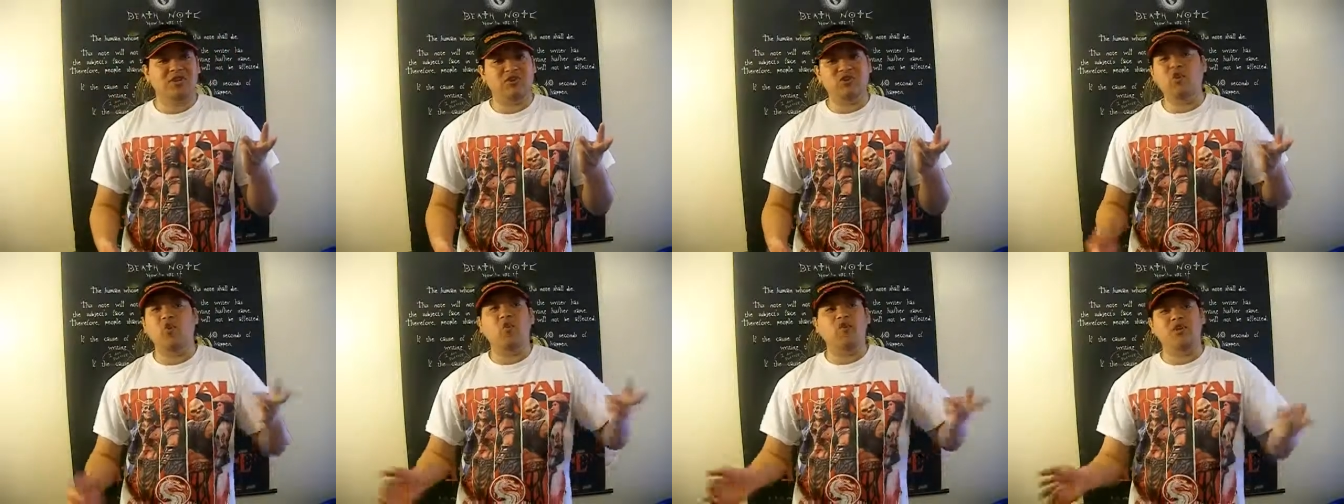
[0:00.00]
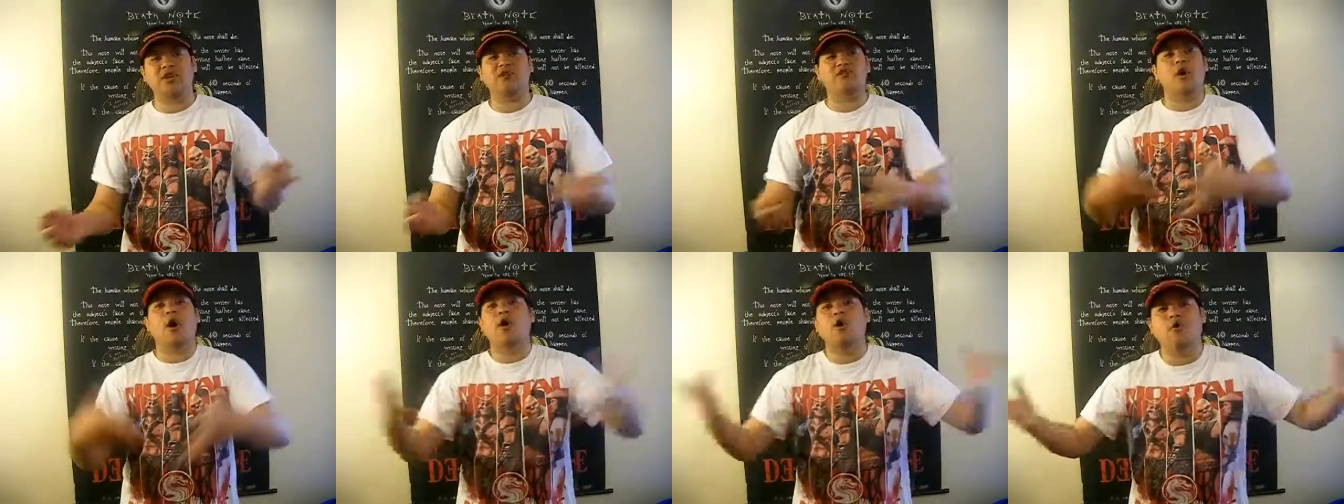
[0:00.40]
You
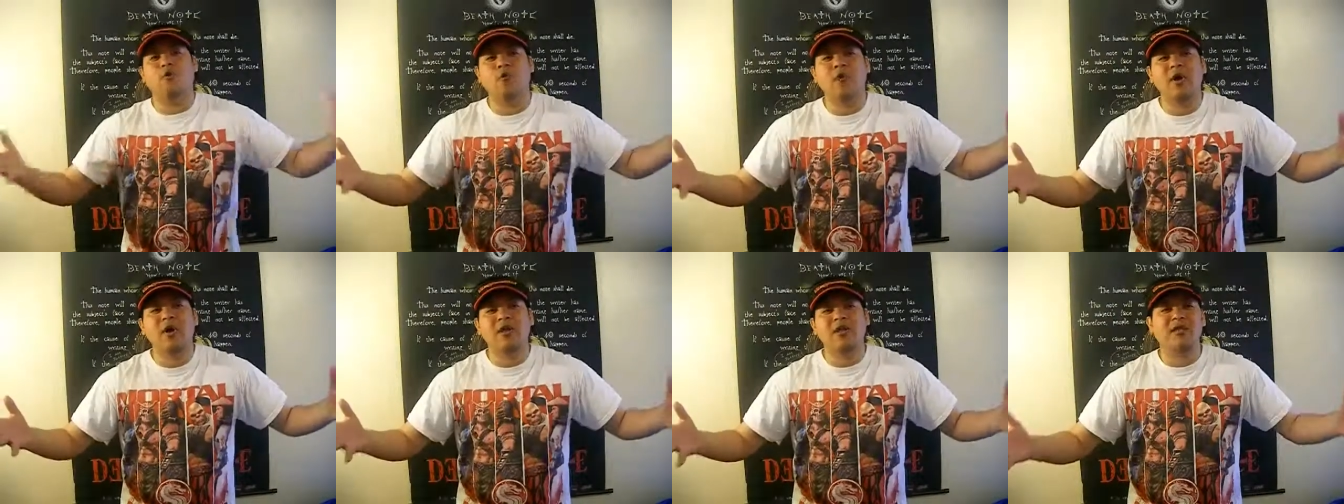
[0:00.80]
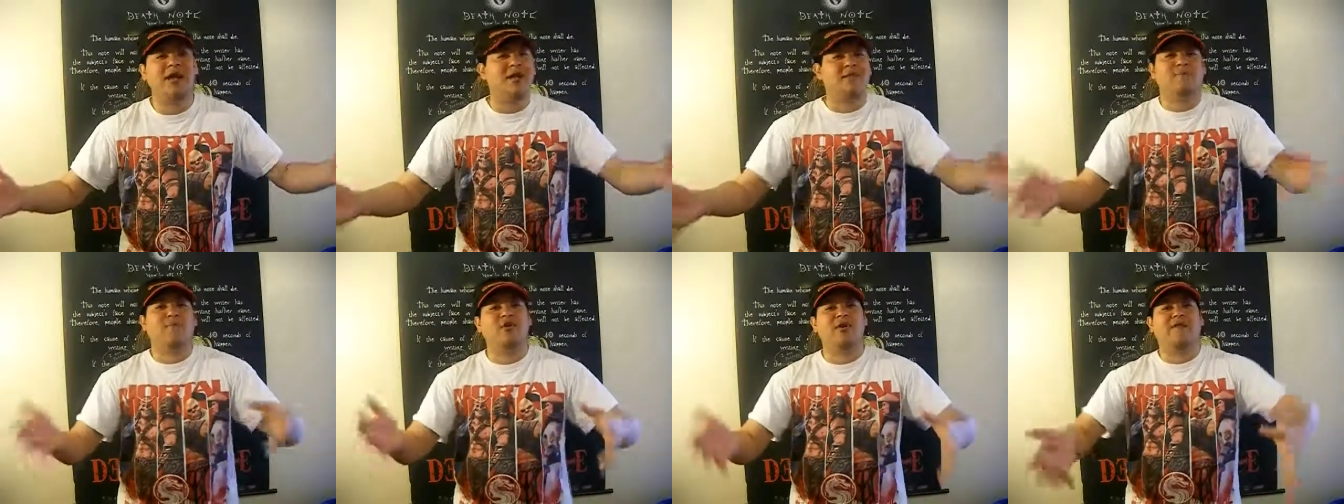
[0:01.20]
already know,
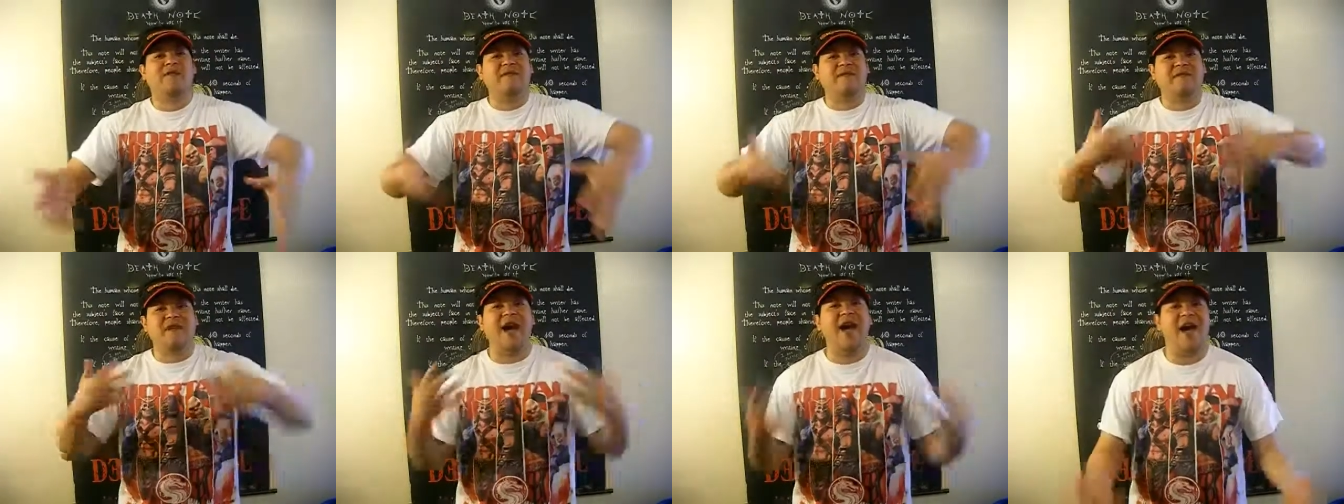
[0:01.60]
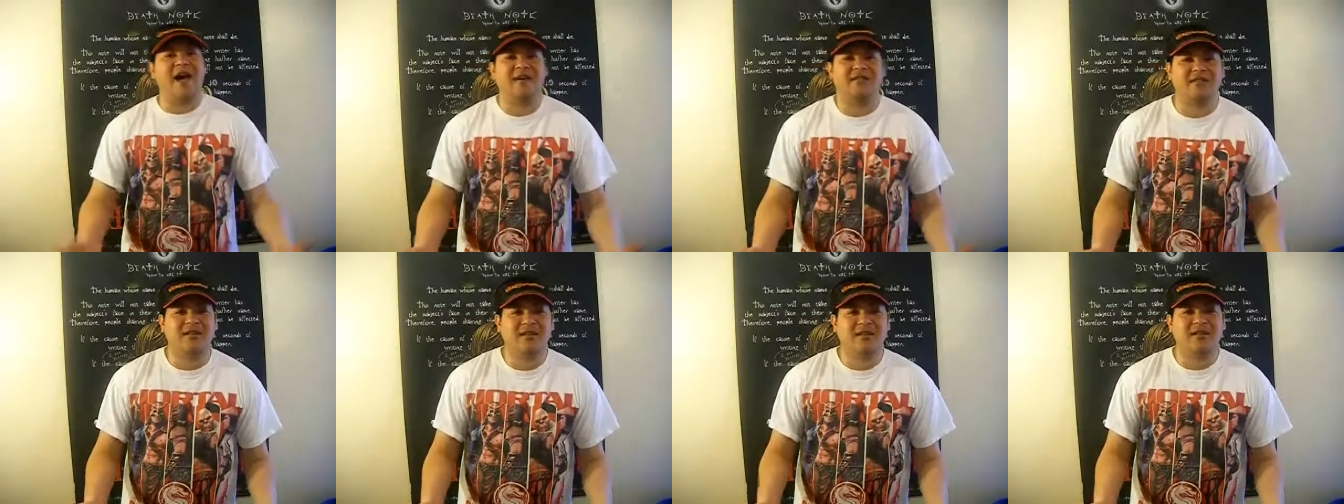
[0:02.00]
like, for a
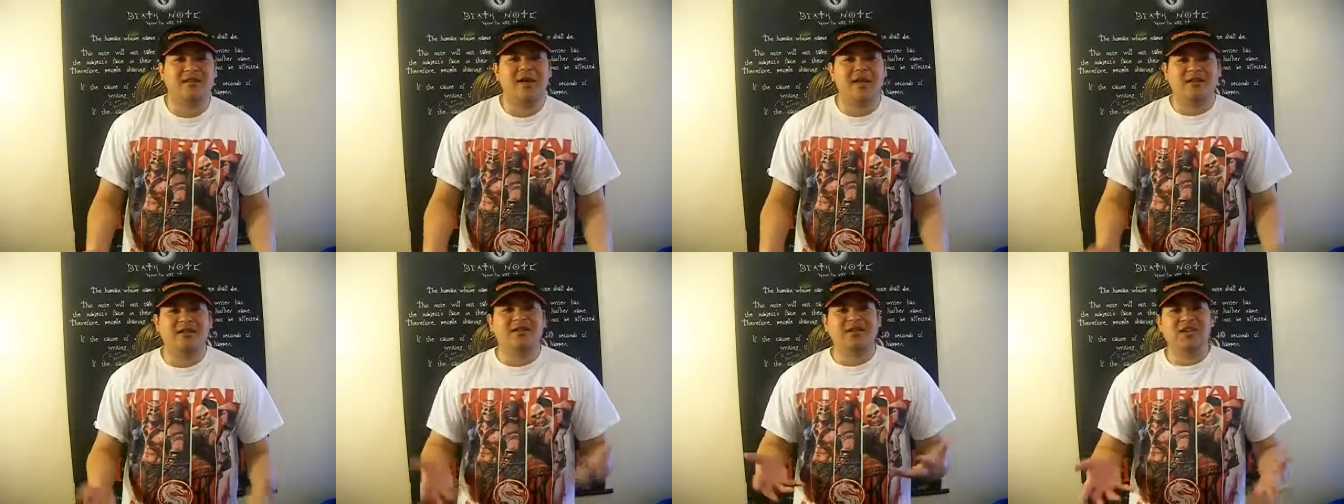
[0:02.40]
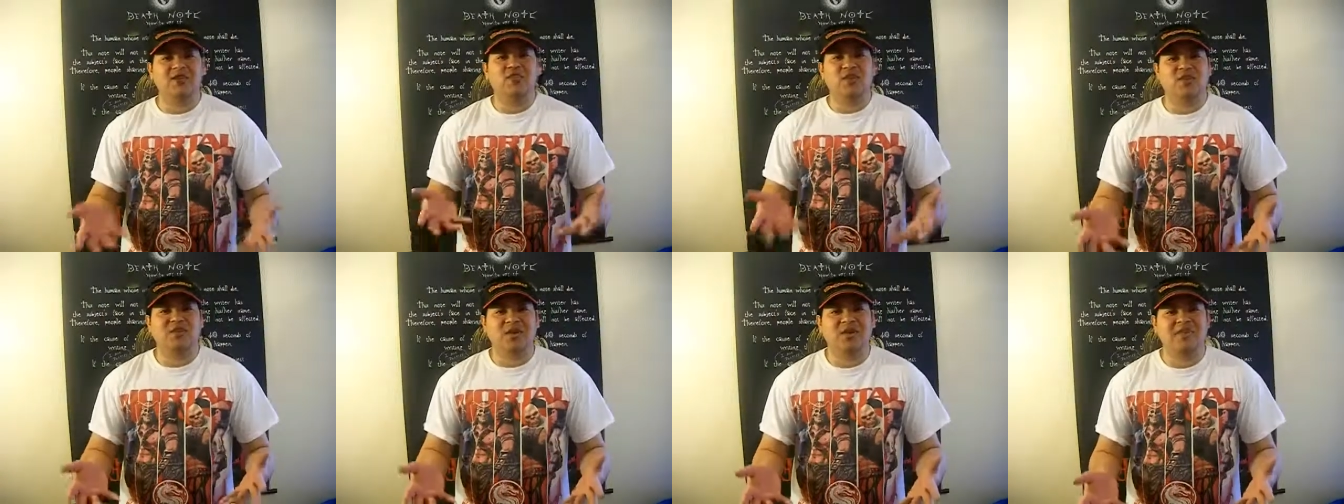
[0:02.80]
fact, that the
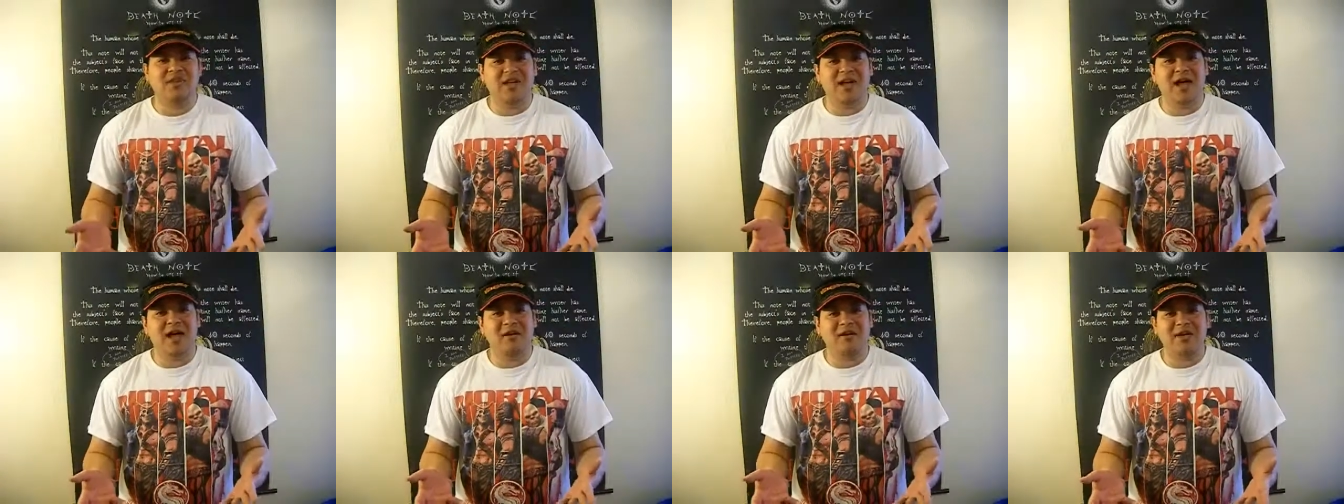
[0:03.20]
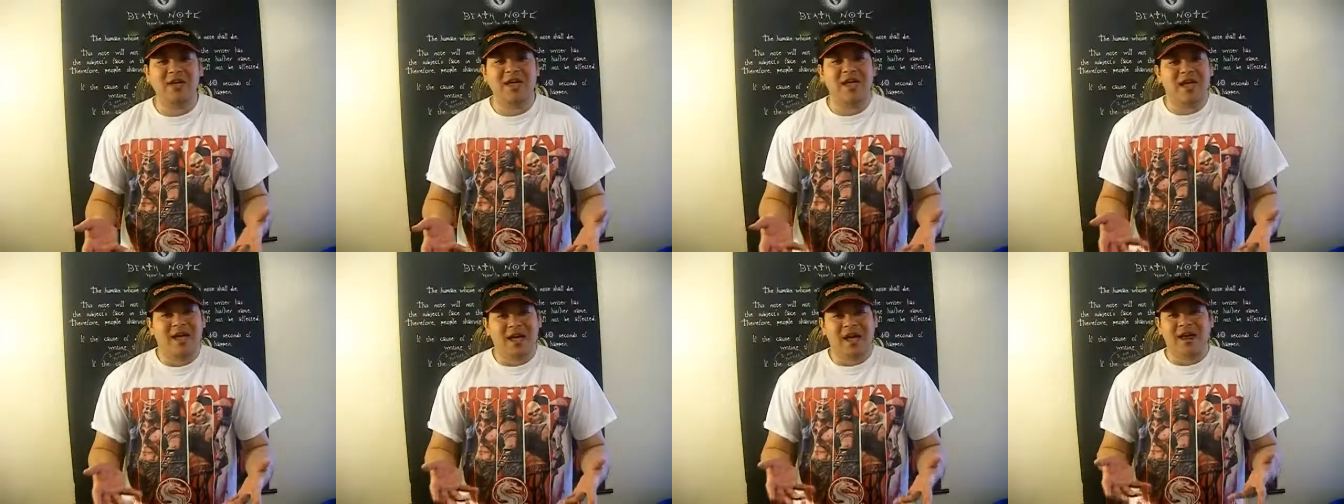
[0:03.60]
sequel's coming out.
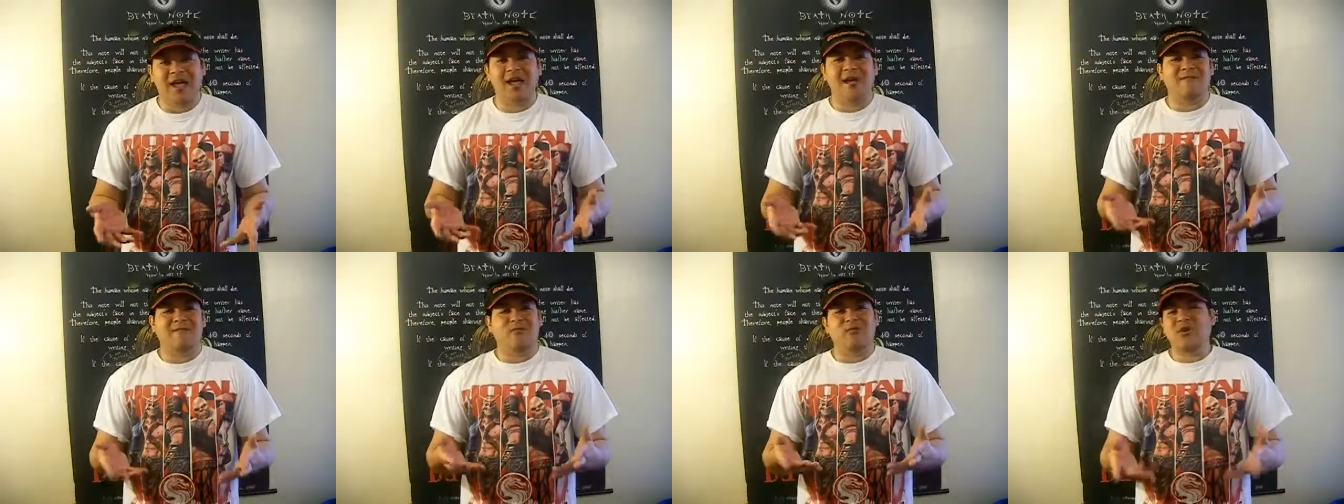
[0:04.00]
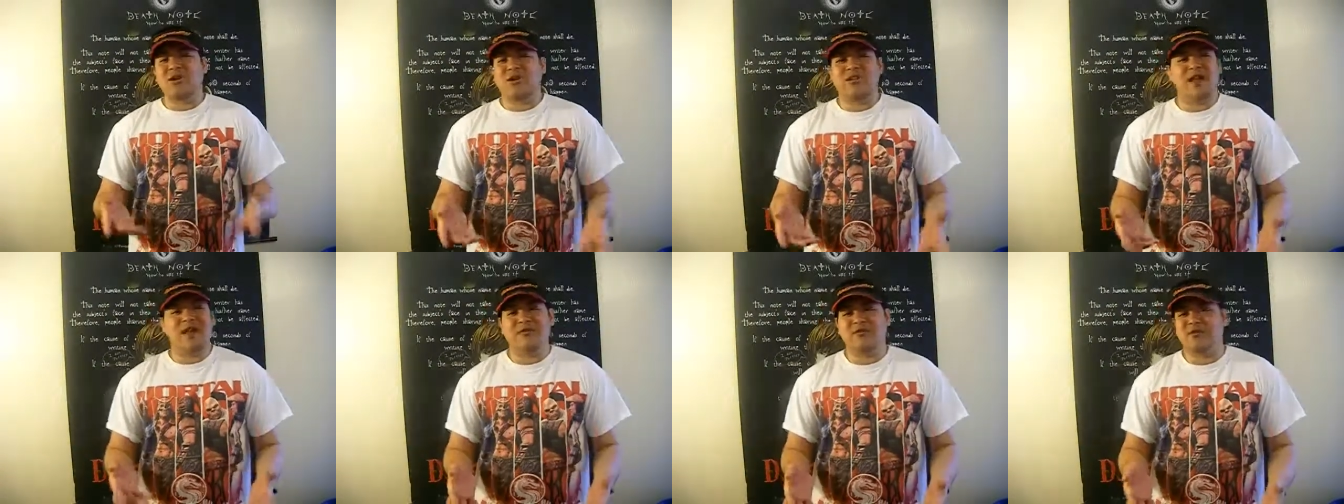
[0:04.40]
And I have
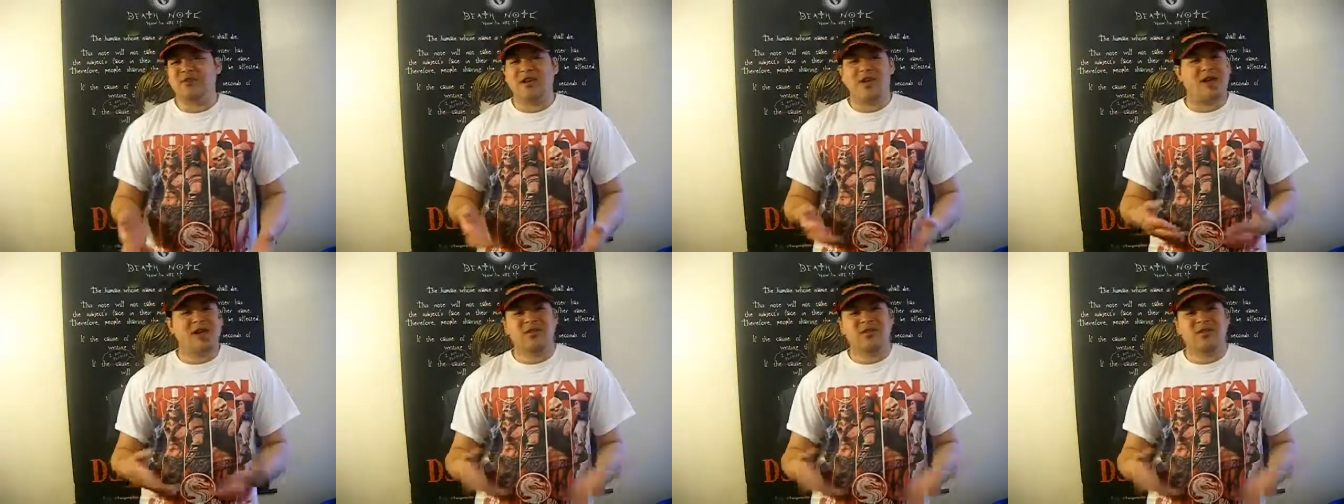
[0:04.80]
really not heard